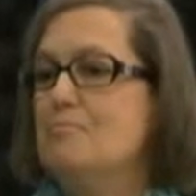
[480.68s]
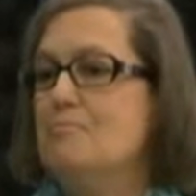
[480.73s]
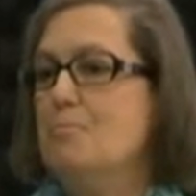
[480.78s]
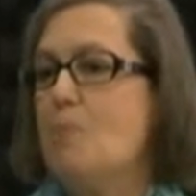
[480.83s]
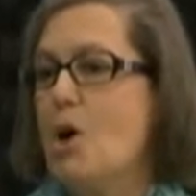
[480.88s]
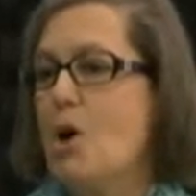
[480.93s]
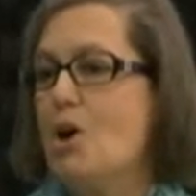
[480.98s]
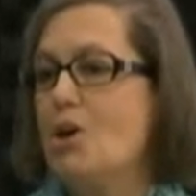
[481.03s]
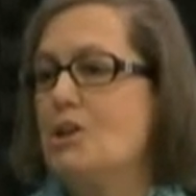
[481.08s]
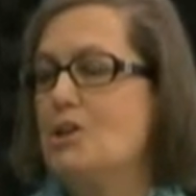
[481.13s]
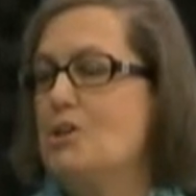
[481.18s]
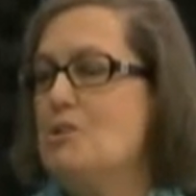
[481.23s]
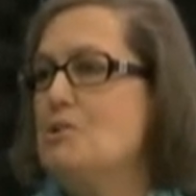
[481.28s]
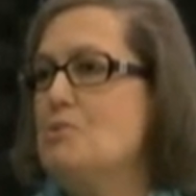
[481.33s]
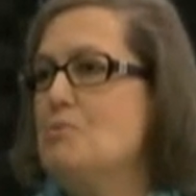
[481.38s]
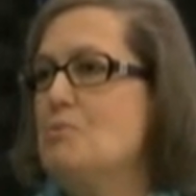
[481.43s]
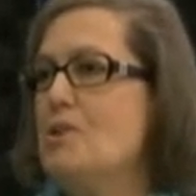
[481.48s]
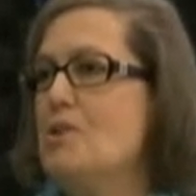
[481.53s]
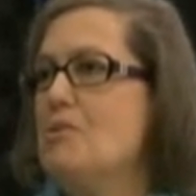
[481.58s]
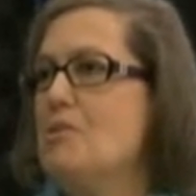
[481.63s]
bargained
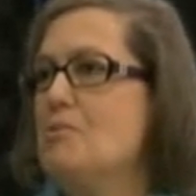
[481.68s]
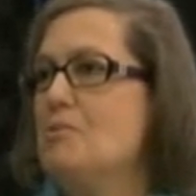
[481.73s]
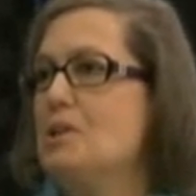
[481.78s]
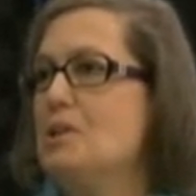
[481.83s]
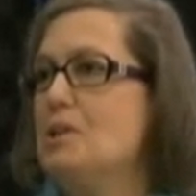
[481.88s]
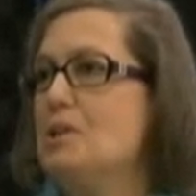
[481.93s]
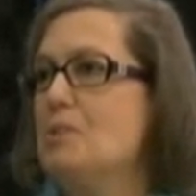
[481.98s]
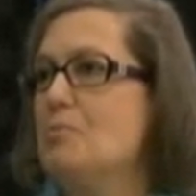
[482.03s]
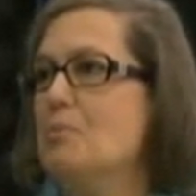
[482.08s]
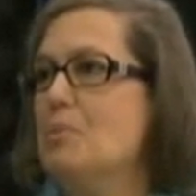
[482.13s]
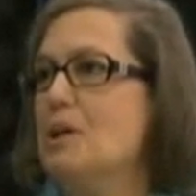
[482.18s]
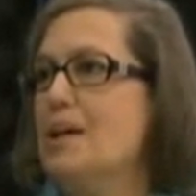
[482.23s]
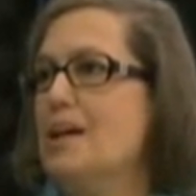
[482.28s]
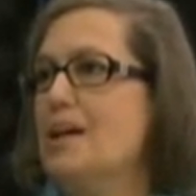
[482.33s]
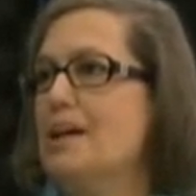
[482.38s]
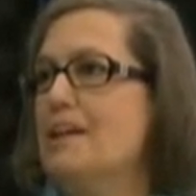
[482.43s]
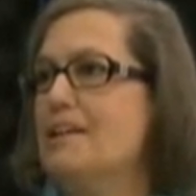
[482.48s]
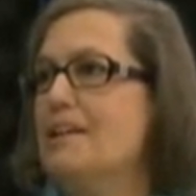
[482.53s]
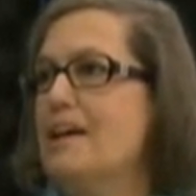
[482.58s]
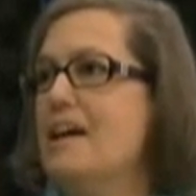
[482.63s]
with them a little
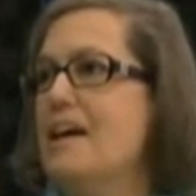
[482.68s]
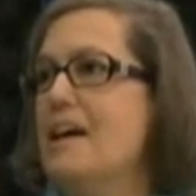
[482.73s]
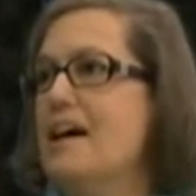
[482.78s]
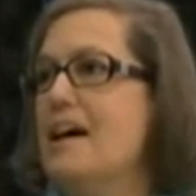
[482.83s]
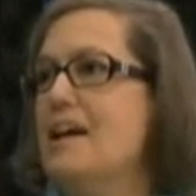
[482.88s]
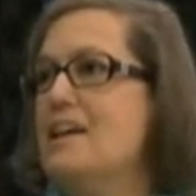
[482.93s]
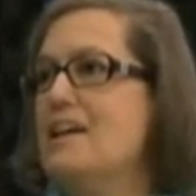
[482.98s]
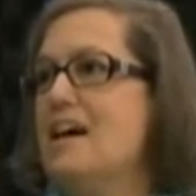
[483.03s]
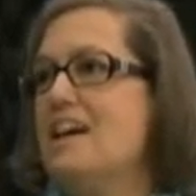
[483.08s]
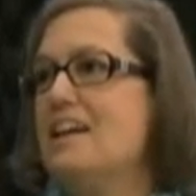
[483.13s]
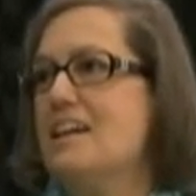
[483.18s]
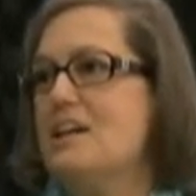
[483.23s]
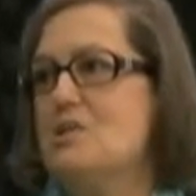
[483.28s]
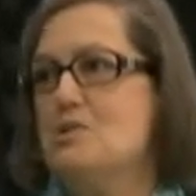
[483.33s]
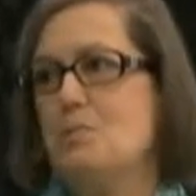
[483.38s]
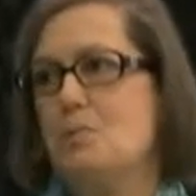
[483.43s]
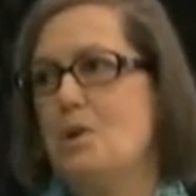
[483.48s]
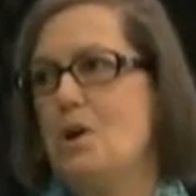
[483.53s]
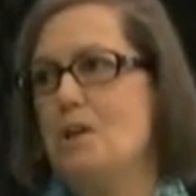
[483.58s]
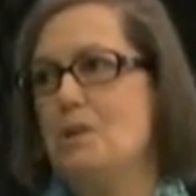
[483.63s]
bit, and I kind
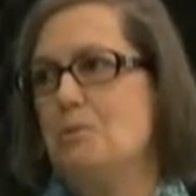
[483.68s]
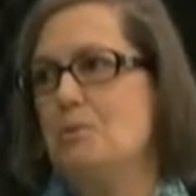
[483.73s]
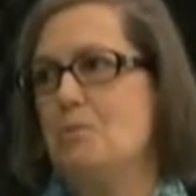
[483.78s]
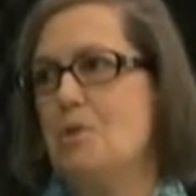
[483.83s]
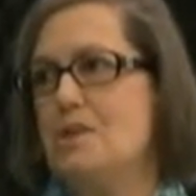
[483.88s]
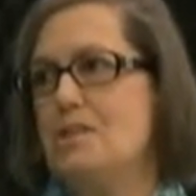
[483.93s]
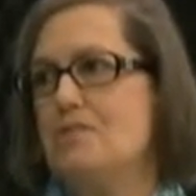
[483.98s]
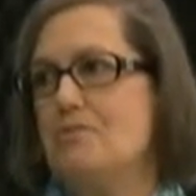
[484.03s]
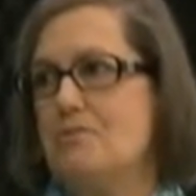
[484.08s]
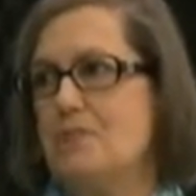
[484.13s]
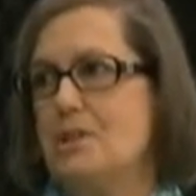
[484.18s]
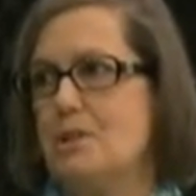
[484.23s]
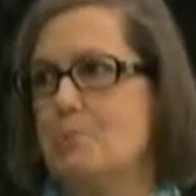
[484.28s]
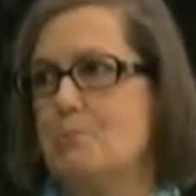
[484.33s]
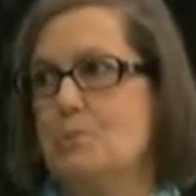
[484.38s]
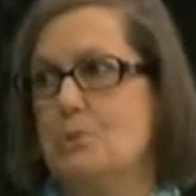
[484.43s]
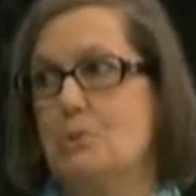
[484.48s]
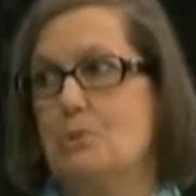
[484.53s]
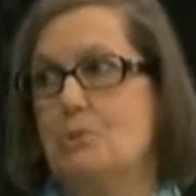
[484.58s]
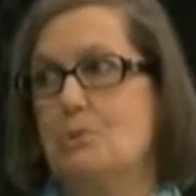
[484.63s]
of wanted one of their
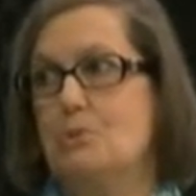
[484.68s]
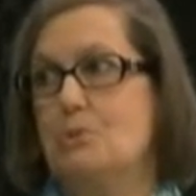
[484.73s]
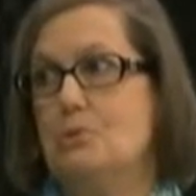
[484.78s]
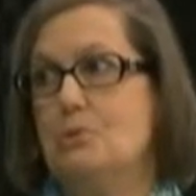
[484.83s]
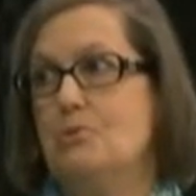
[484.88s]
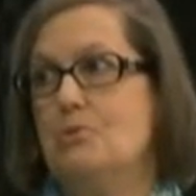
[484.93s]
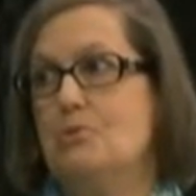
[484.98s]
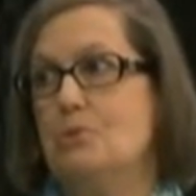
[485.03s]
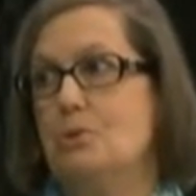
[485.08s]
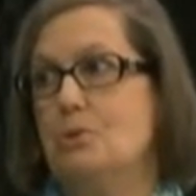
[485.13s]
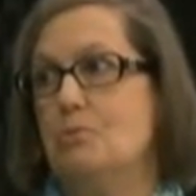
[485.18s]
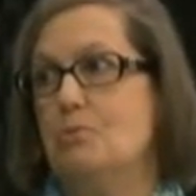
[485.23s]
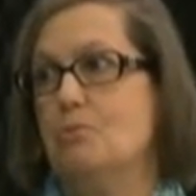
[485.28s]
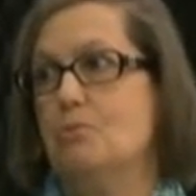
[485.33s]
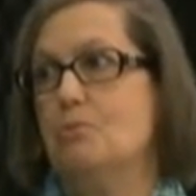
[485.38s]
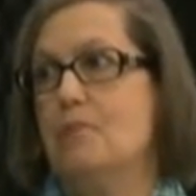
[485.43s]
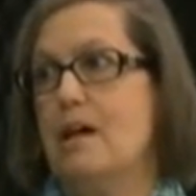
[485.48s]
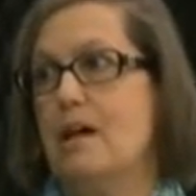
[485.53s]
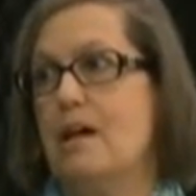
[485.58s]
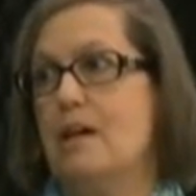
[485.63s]
beautiful
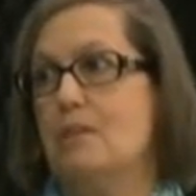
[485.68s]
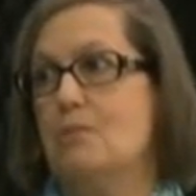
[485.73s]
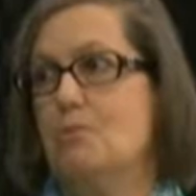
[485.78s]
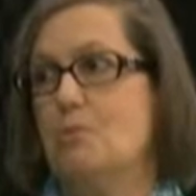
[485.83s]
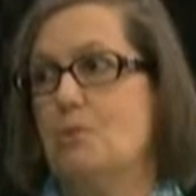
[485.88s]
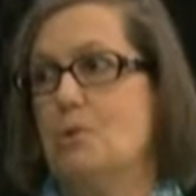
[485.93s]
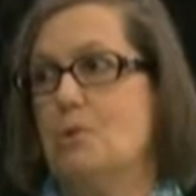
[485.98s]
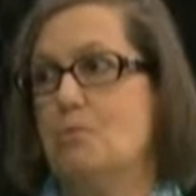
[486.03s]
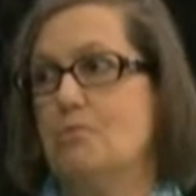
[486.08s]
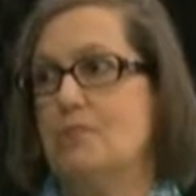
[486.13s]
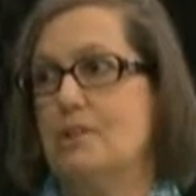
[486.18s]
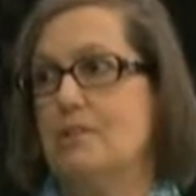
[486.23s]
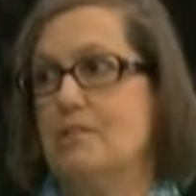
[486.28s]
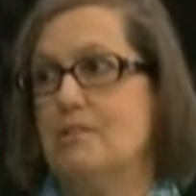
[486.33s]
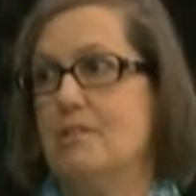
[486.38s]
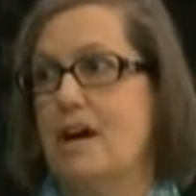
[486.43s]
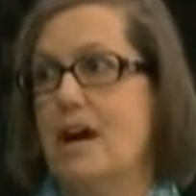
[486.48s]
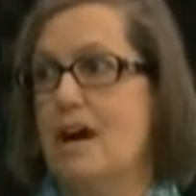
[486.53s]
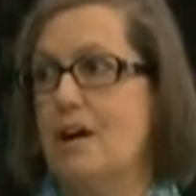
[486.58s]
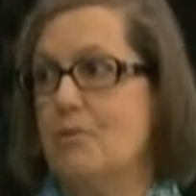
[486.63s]
hand woven
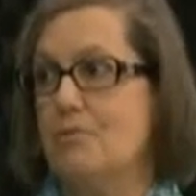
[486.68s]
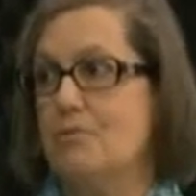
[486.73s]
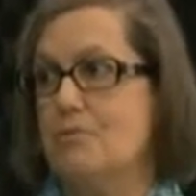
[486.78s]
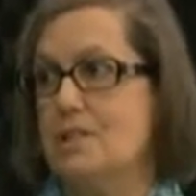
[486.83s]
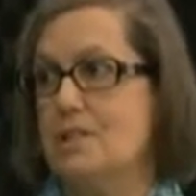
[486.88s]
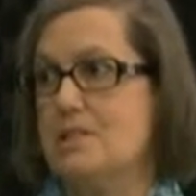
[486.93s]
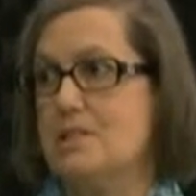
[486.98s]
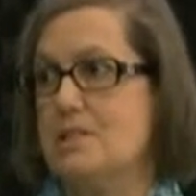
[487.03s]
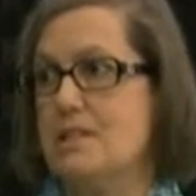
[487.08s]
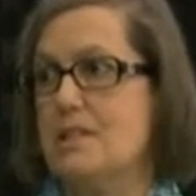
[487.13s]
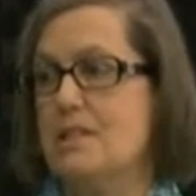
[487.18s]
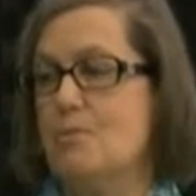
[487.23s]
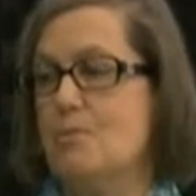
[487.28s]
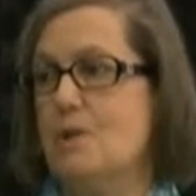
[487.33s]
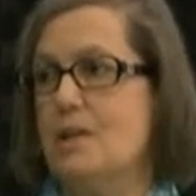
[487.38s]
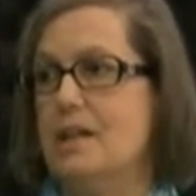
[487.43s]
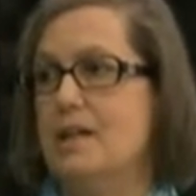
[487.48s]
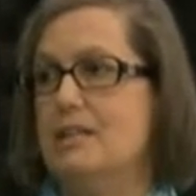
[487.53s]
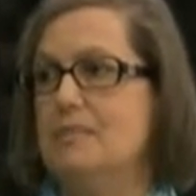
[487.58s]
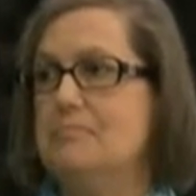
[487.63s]
outfits
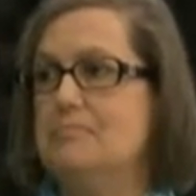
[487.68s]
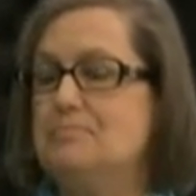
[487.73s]
anyway.